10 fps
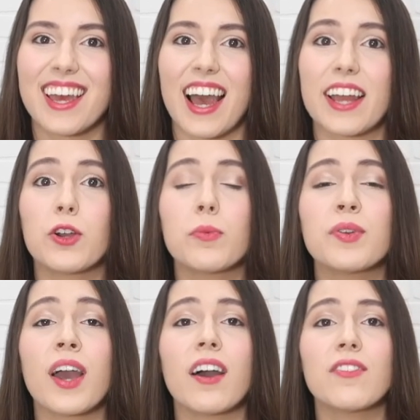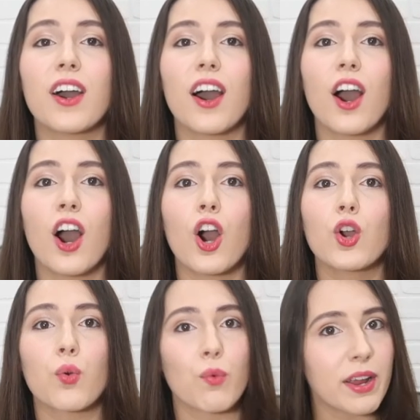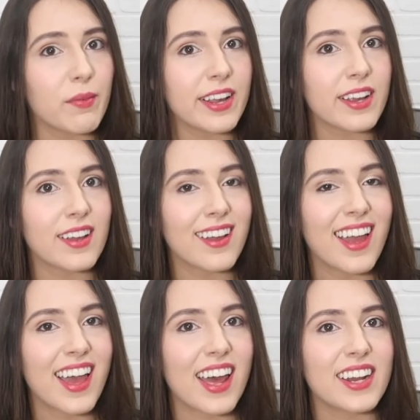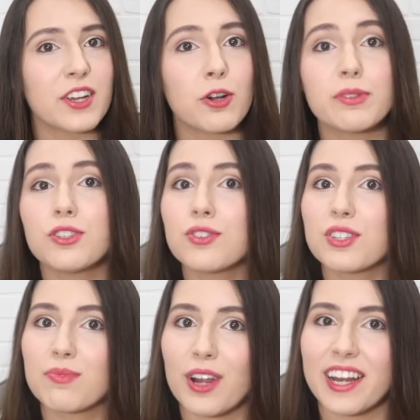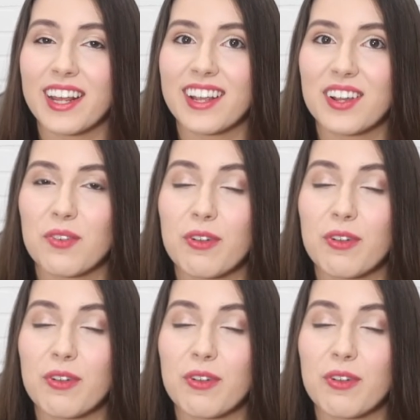I hope you have a great week, and I hope you do some writing.